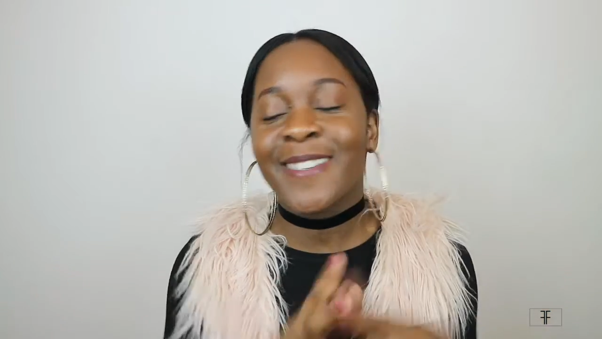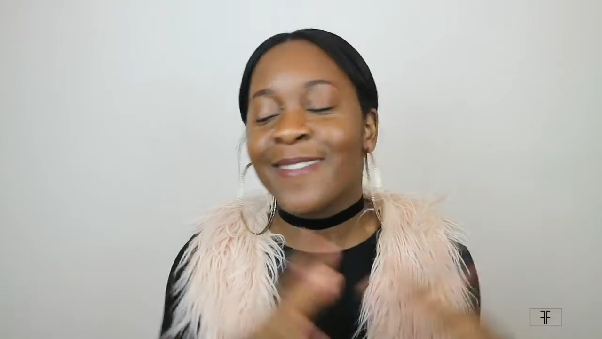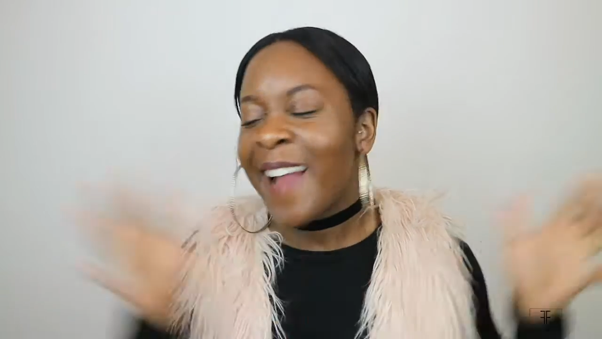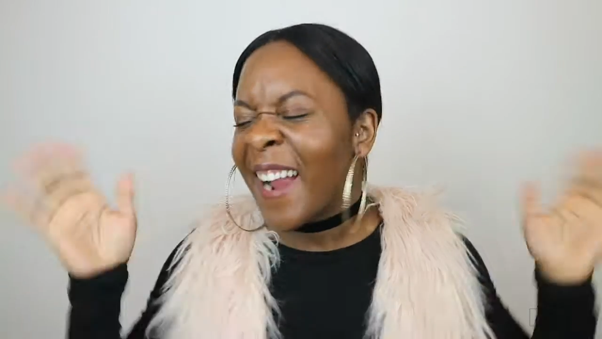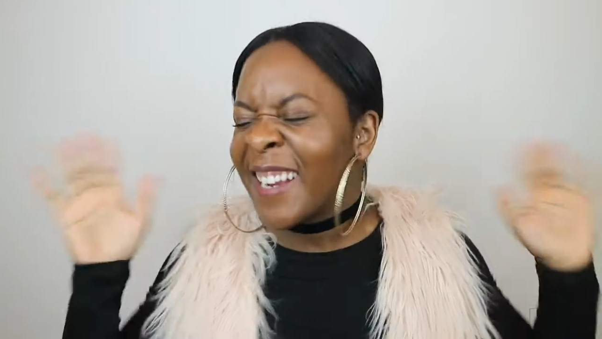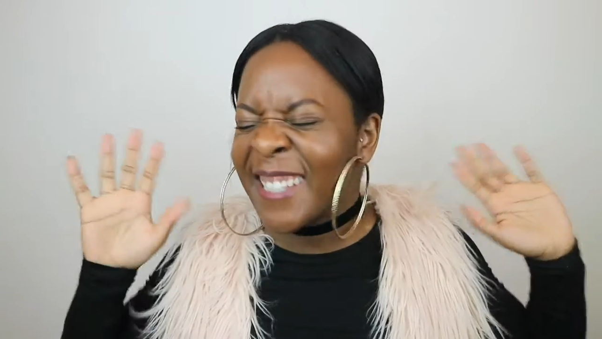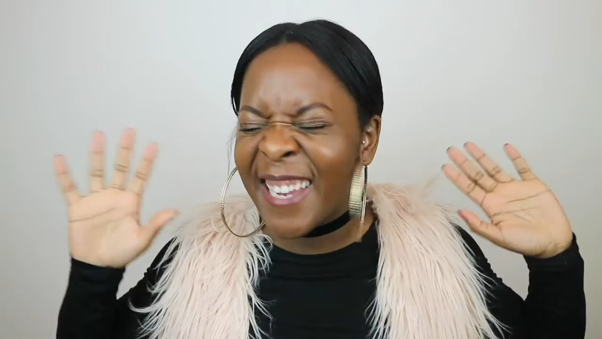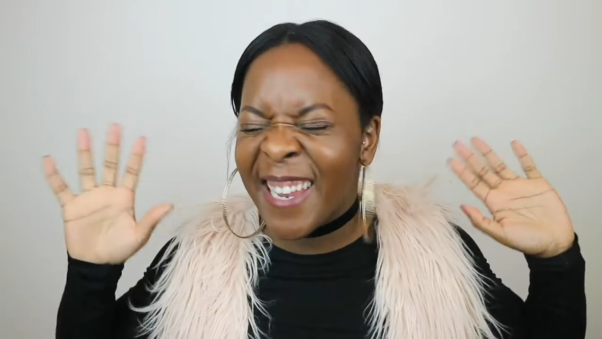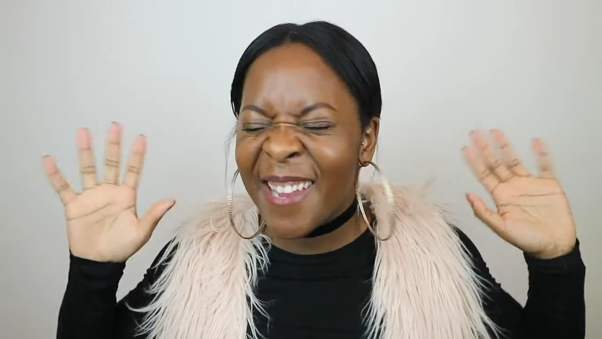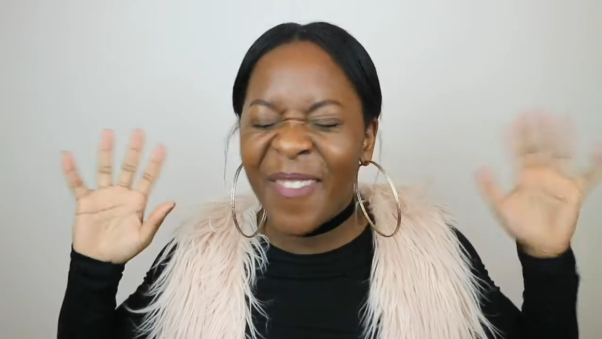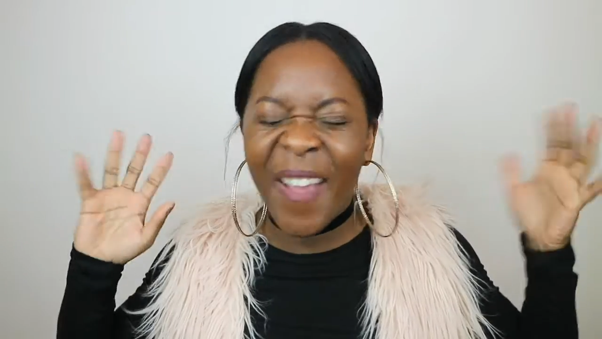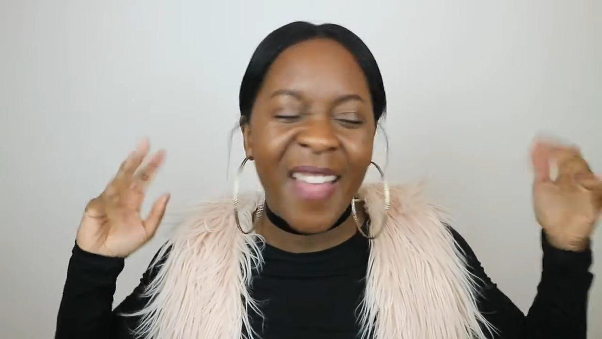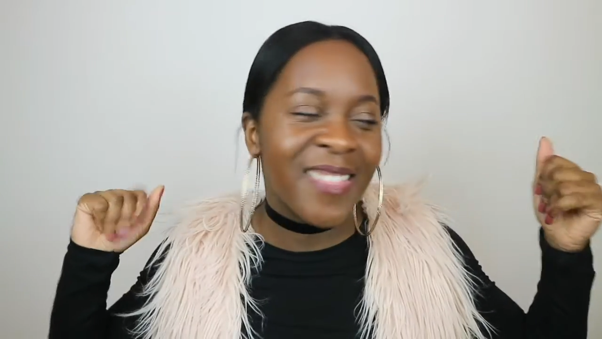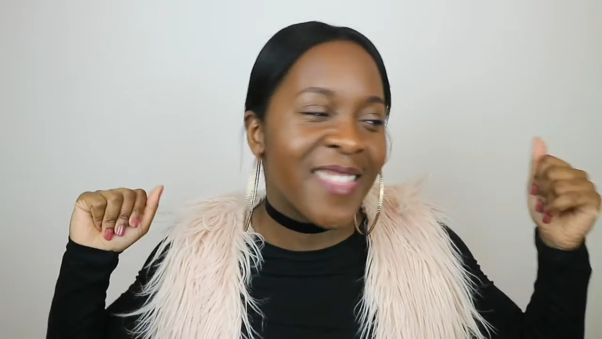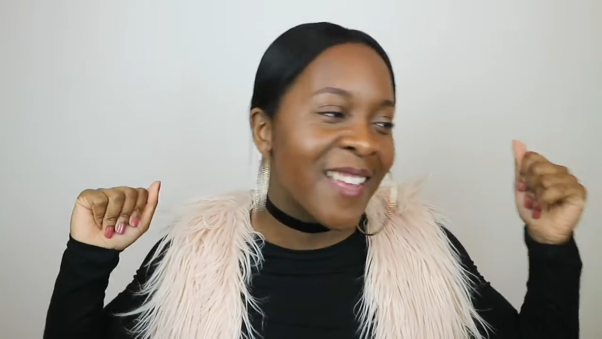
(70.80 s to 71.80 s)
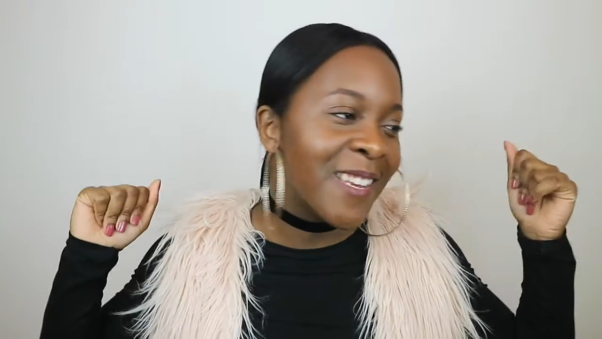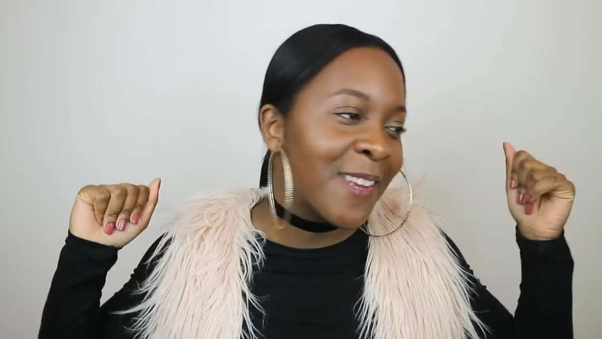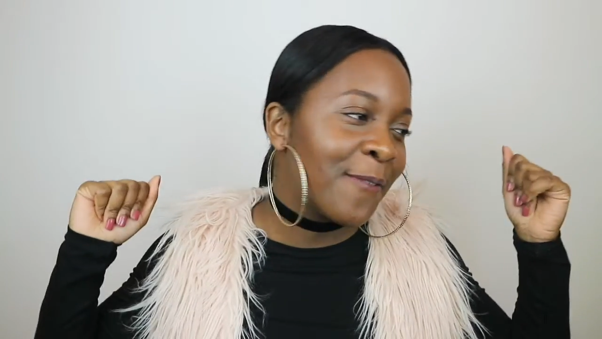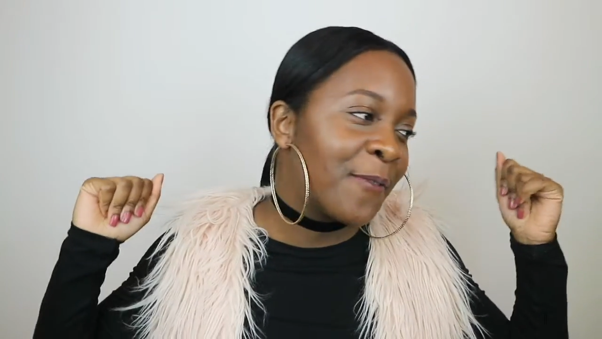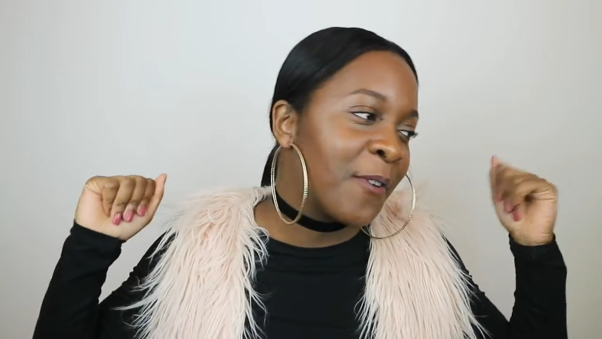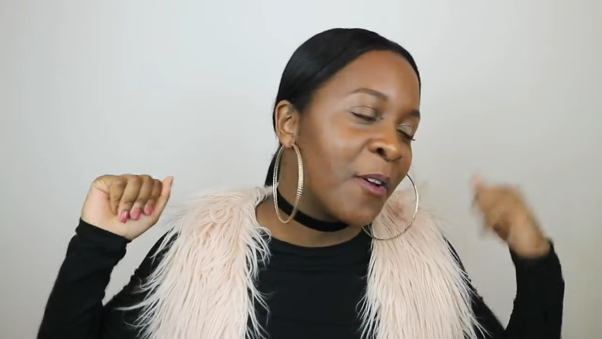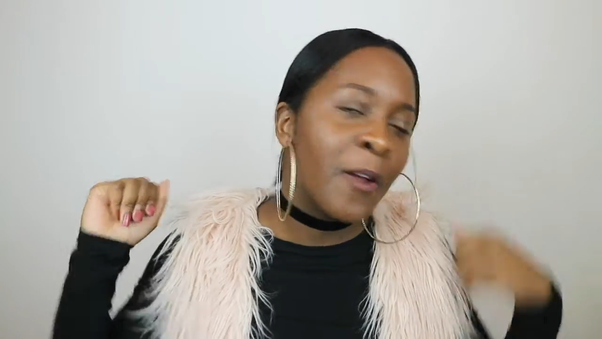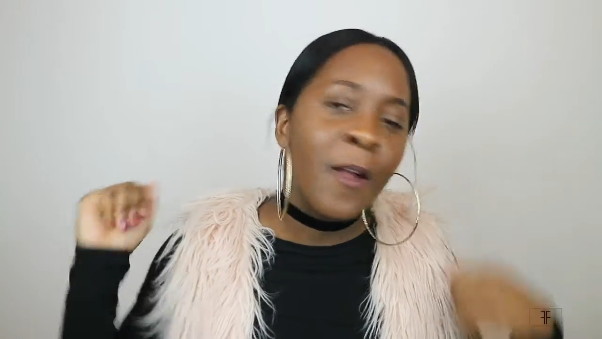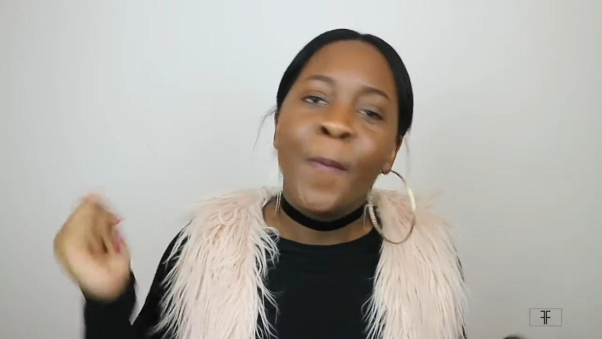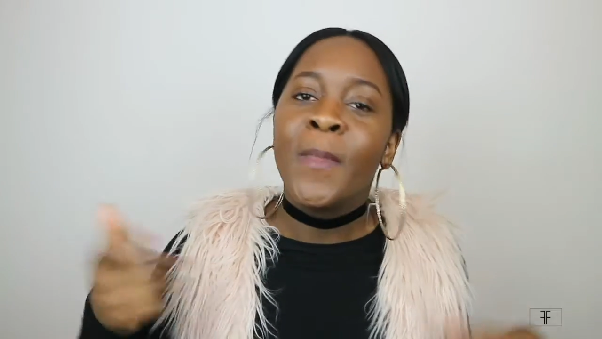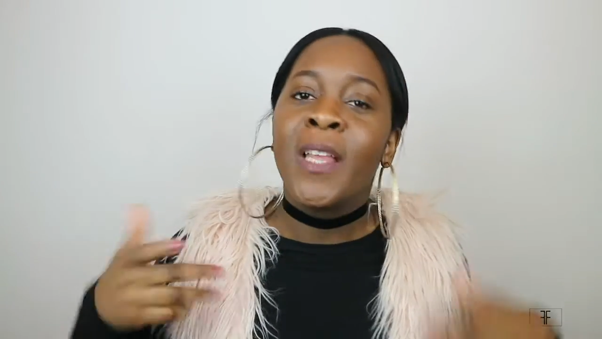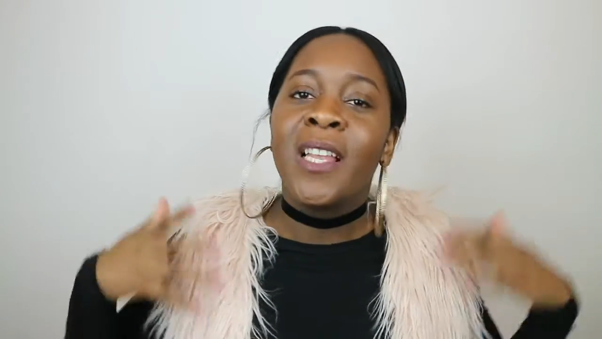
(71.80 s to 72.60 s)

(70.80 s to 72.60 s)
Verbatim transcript: interactive and thank you for